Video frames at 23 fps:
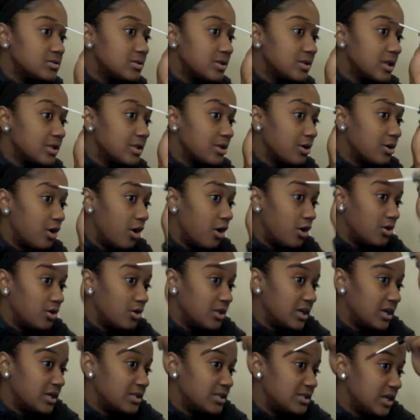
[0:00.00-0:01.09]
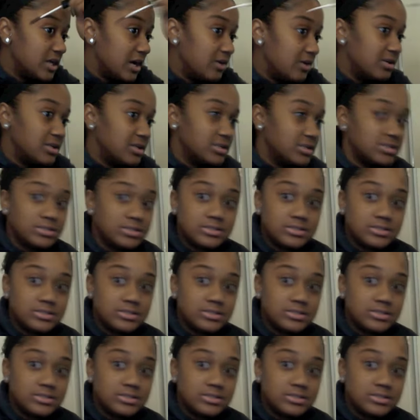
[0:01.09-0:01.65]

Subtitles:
that they're all laid down and